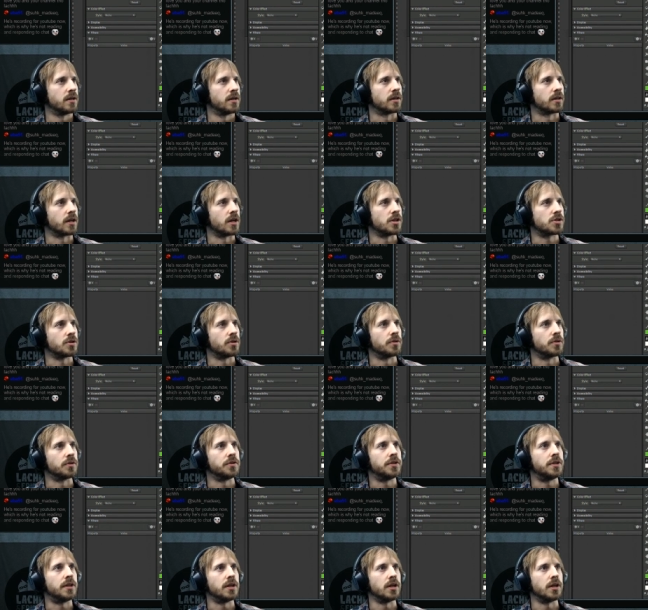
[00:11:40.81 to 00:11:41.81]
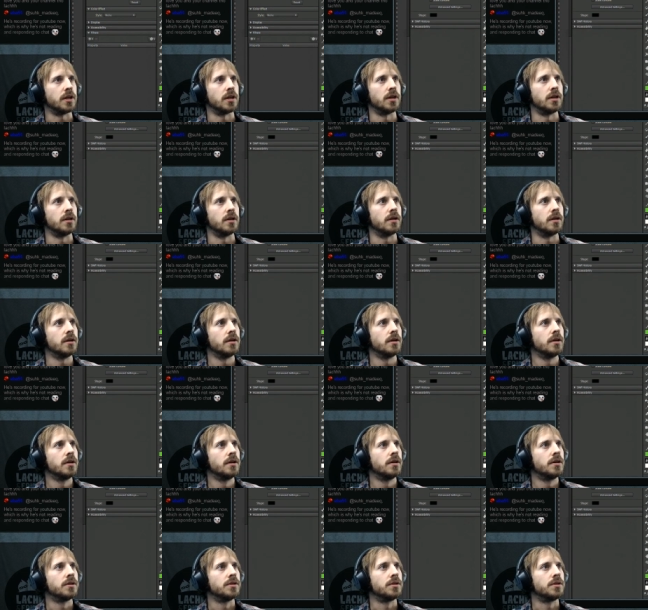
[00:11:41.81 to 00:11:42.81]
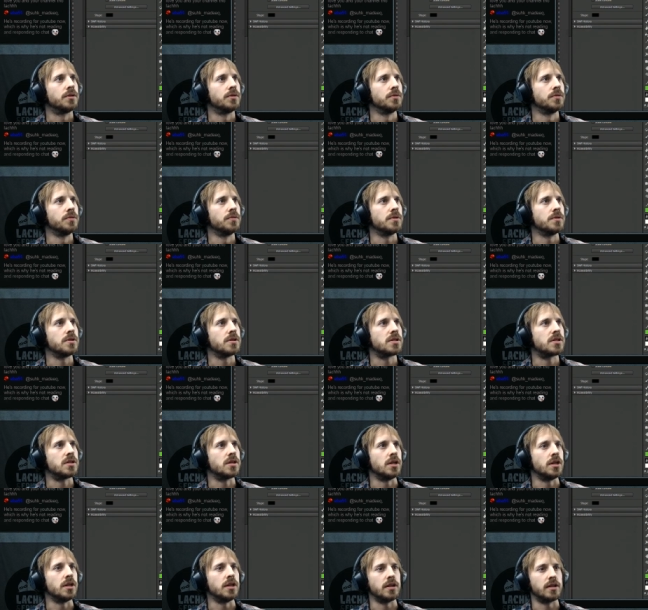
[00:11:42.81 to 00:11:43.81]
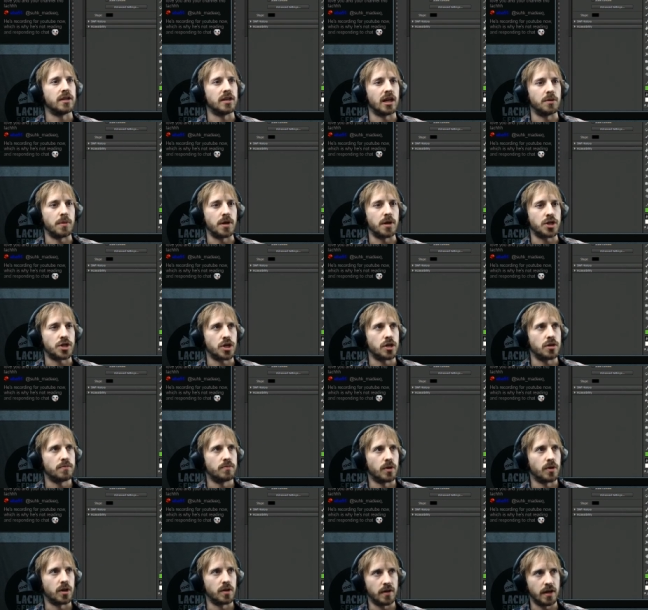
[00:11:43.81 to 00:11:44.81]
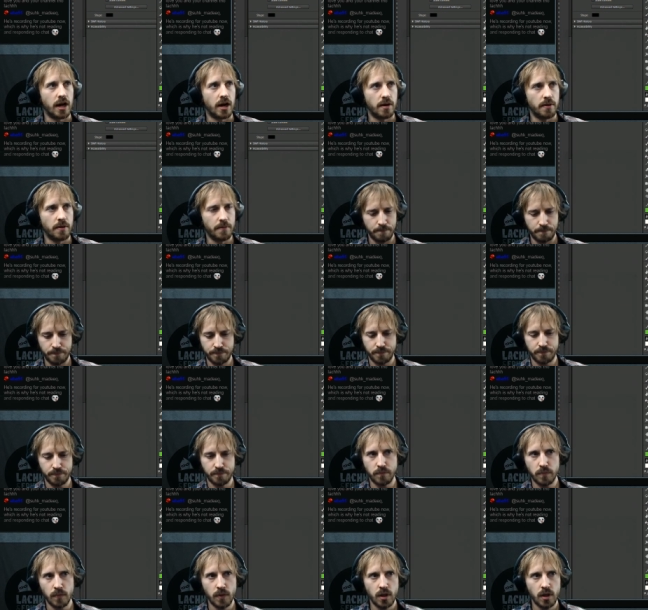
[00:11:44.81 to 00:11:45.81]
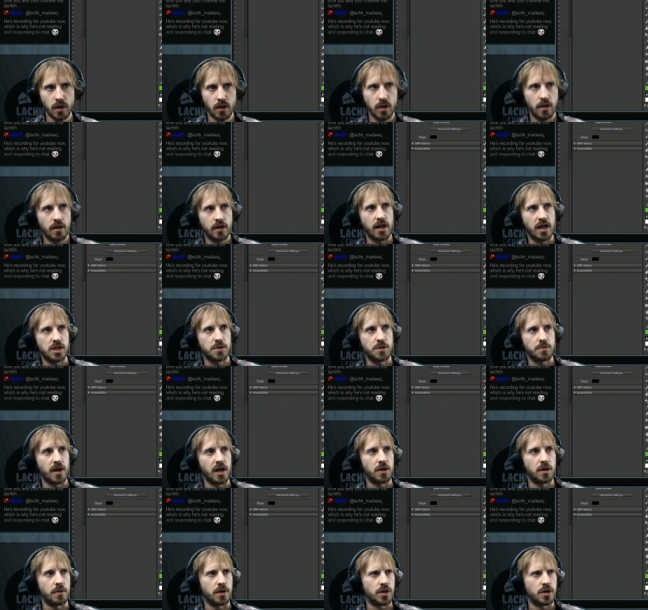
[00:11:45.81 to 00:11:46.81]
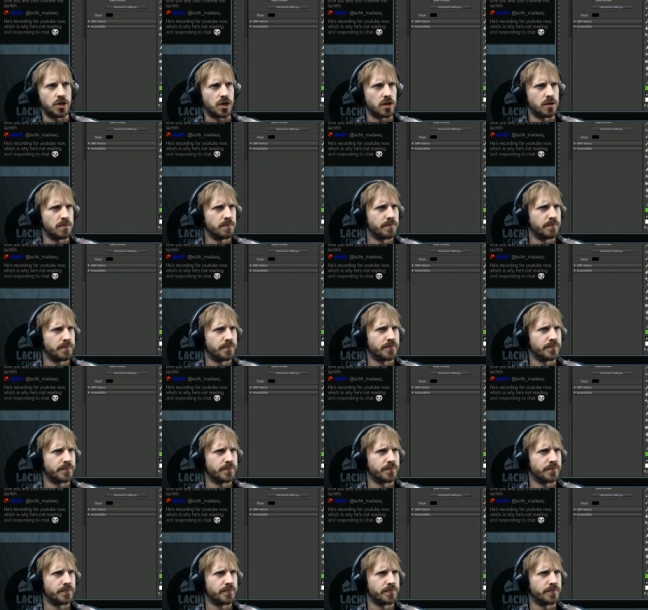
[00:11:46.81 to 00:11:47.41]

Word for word: Okay, so here you see the animation right over there. That's my animation.